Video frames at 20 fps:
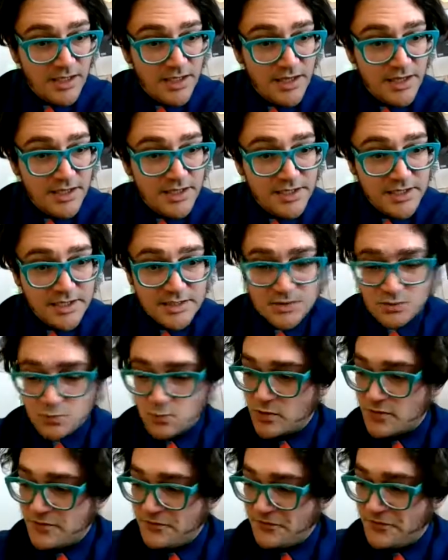is
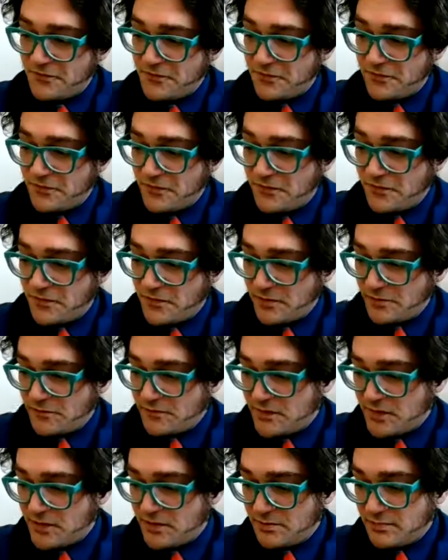150